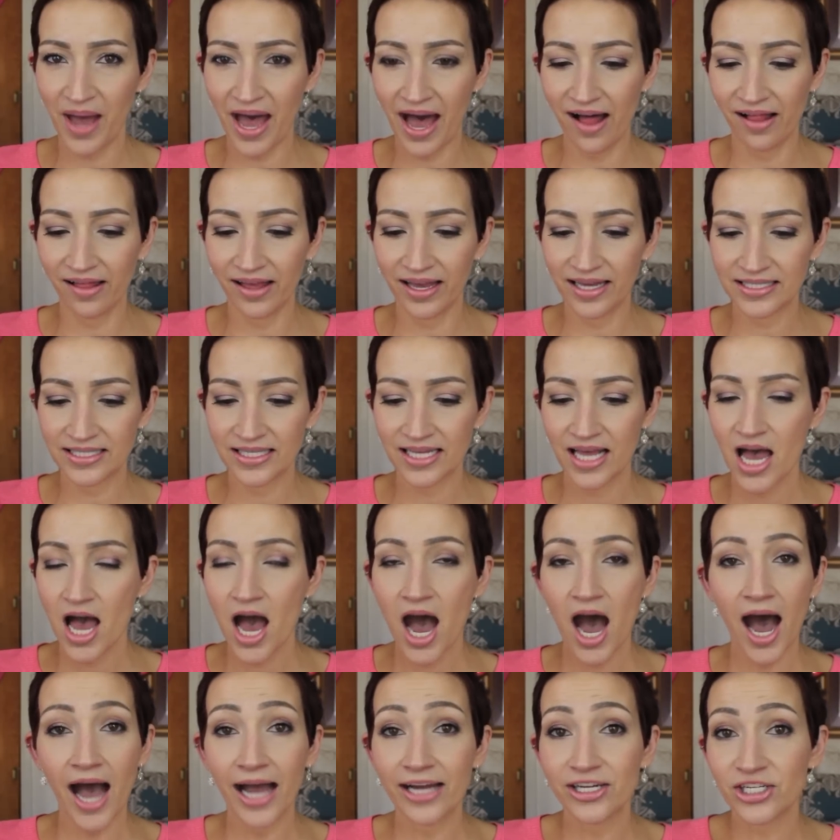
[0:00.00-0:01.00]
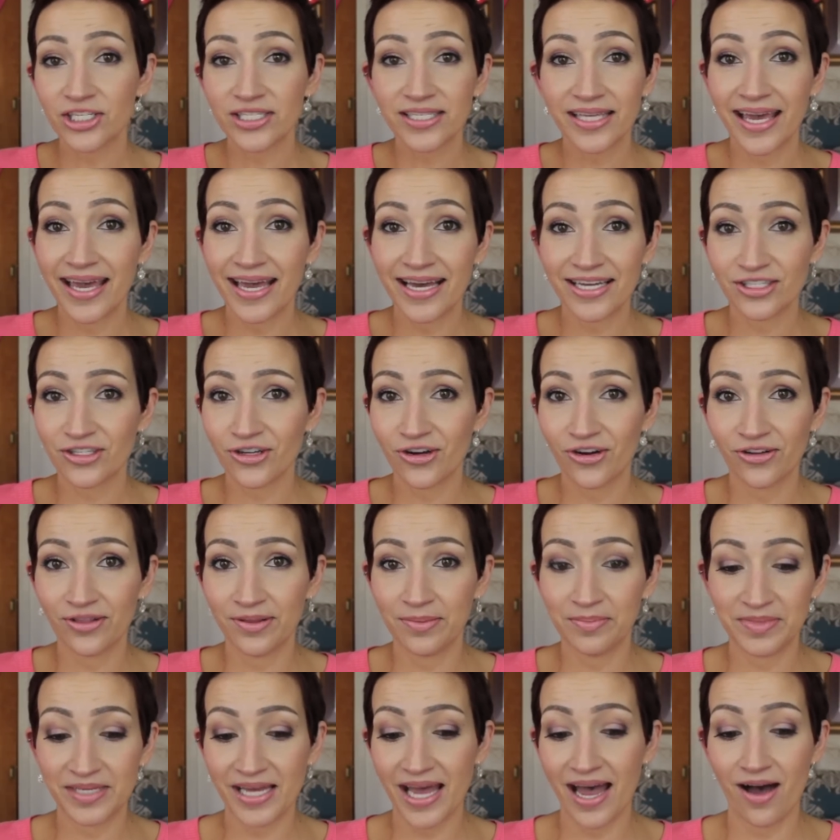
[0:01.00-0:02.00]
palettes. I just can't turn
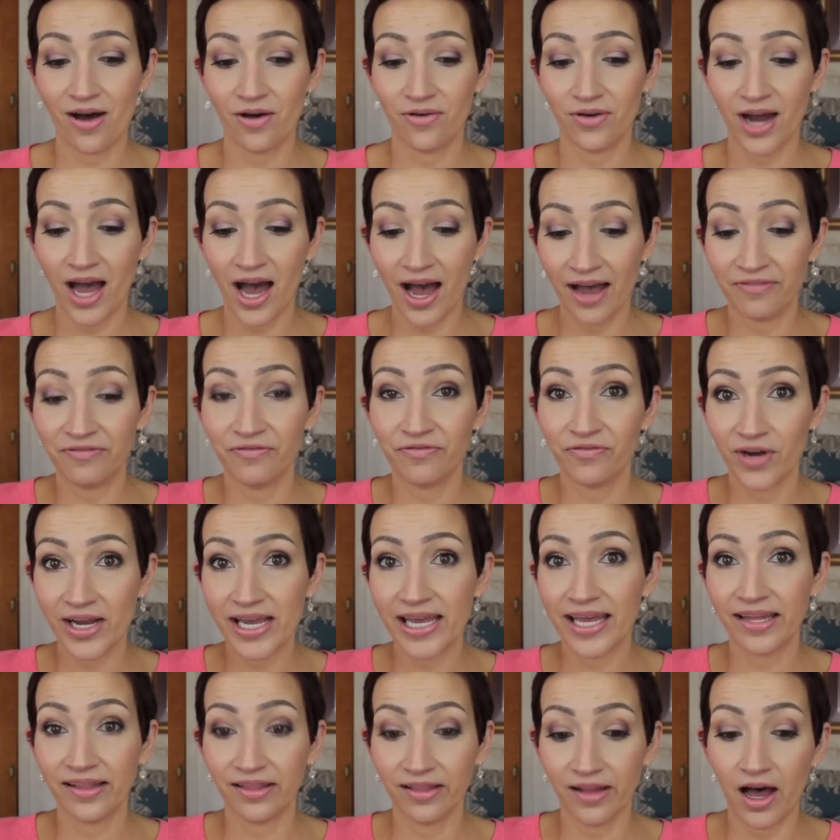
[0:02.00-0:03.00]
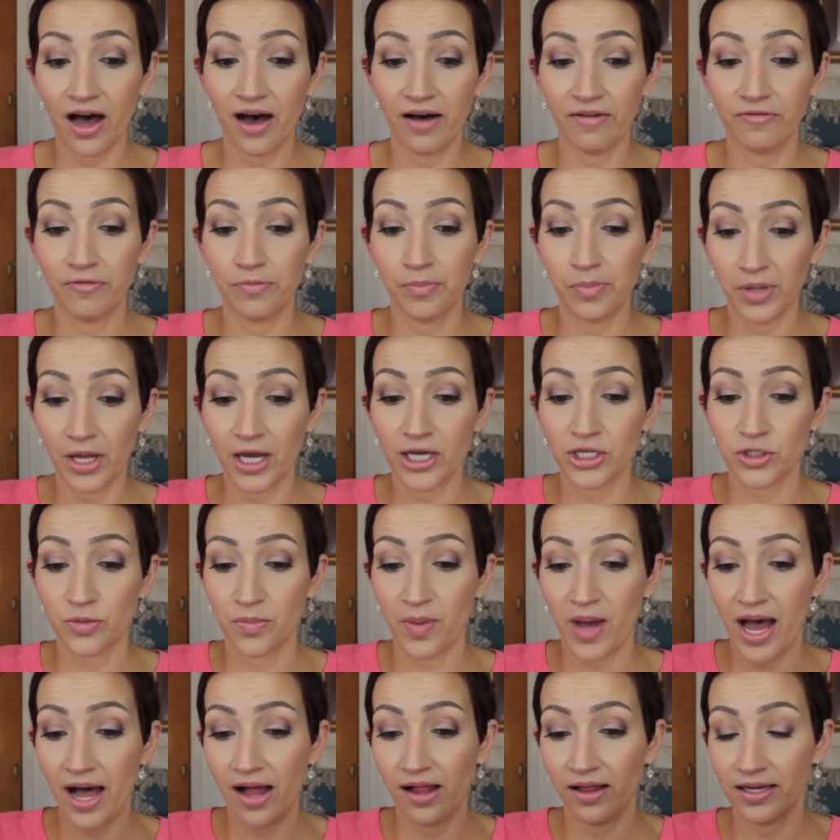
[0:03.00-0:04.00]
them down. I freaking love blush
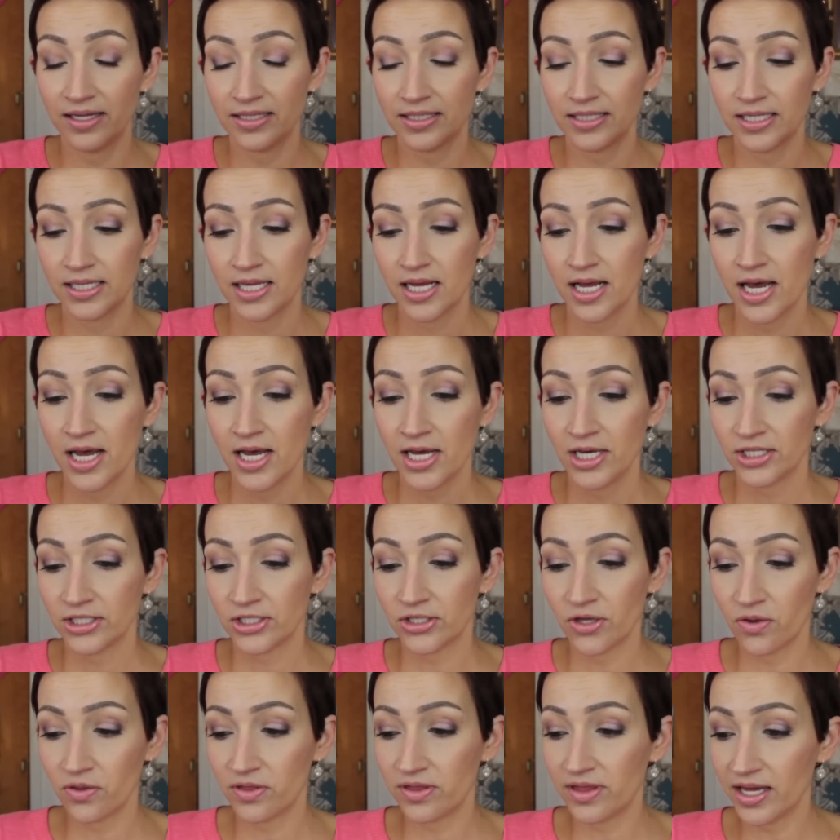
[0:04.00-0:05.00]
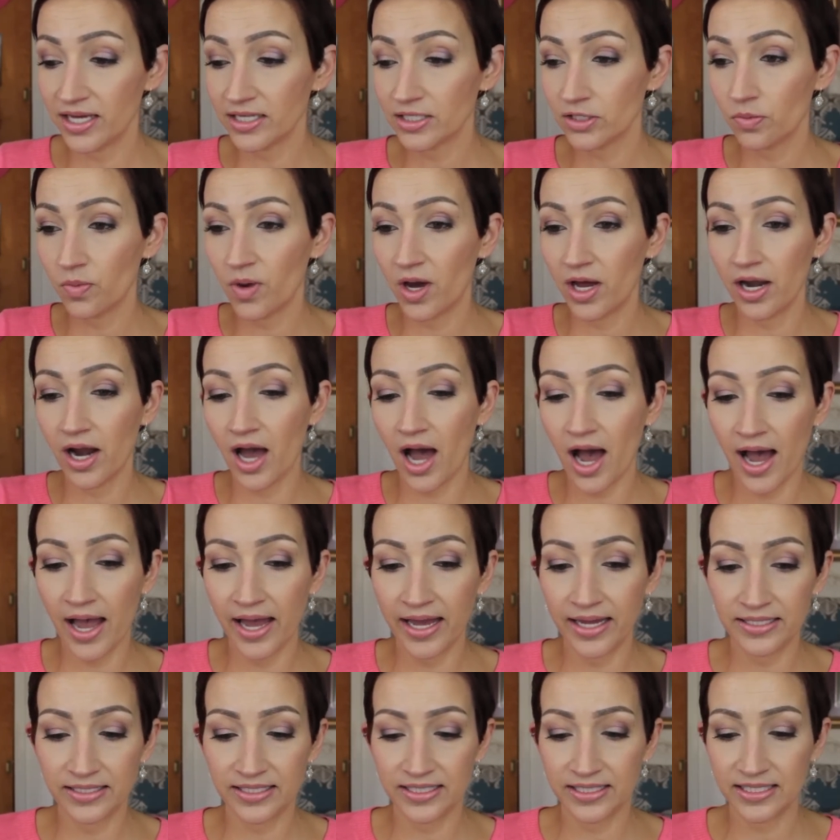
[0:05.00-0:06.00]
palettes. So this one I
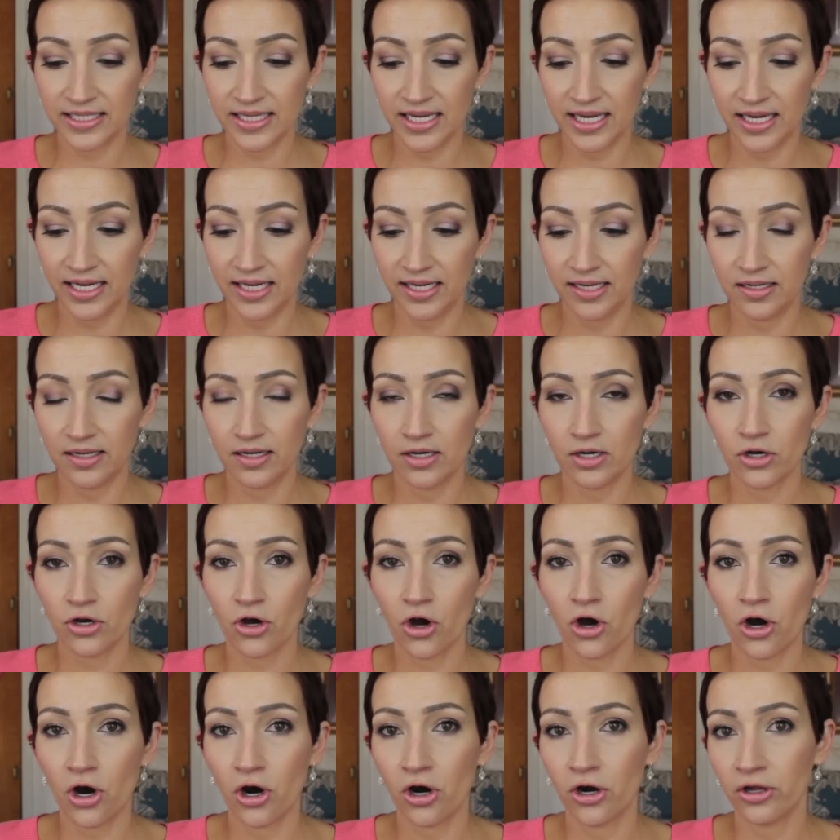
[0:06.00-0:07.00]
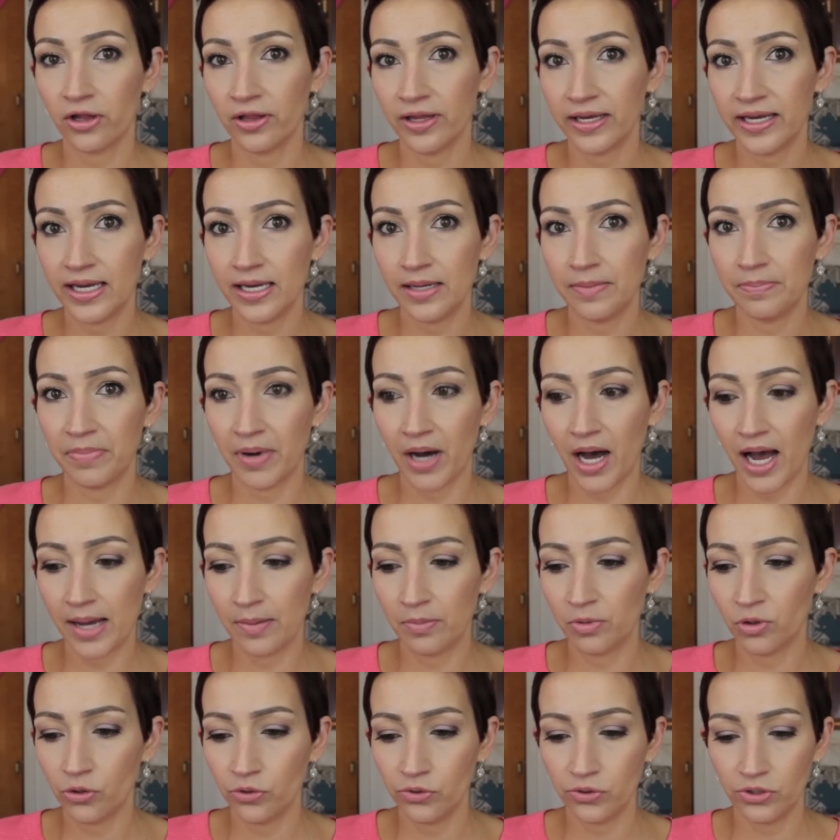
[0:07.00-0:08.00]
had seen Carli
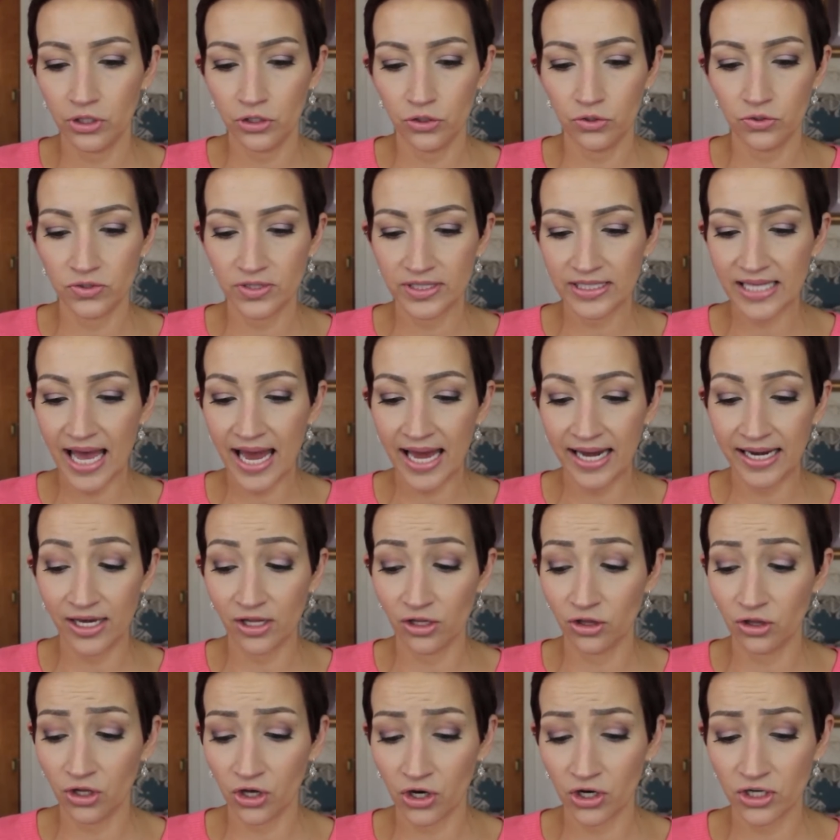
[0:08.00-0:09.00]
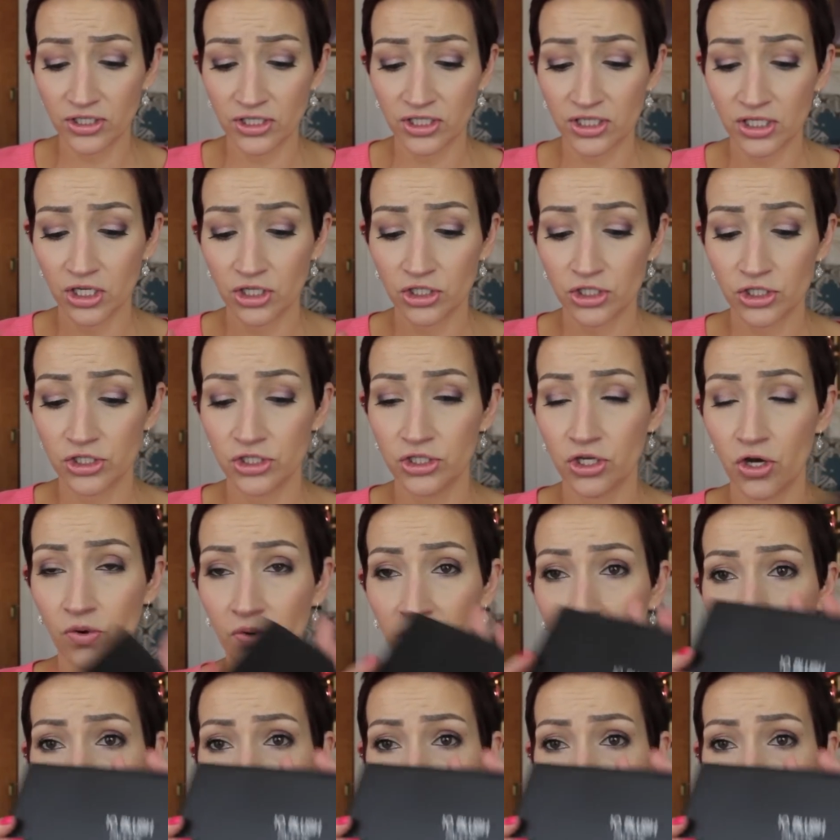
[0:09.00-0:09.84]
Bybel use and it looks so